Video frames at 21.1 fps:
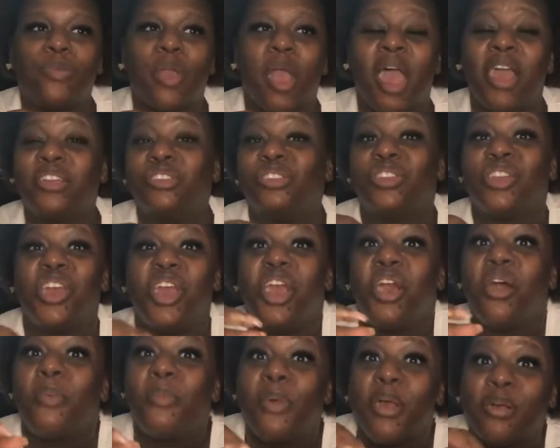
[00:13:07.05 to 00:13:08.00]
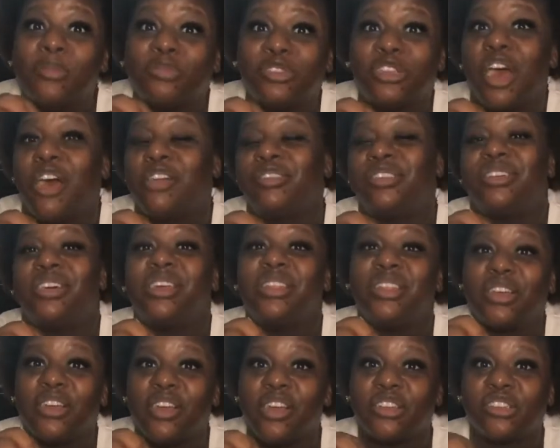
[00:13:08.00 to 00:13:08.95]
I used to help him talk to
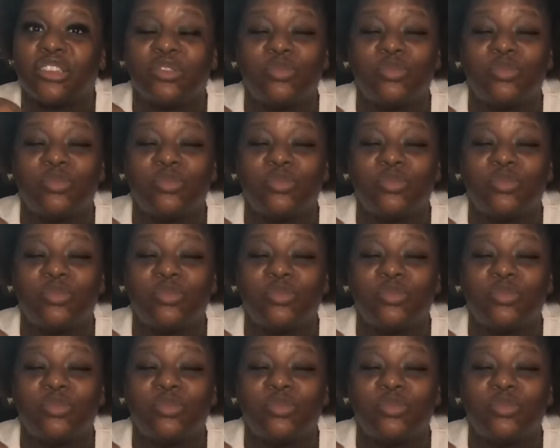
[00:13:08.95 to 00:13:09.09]
other girls.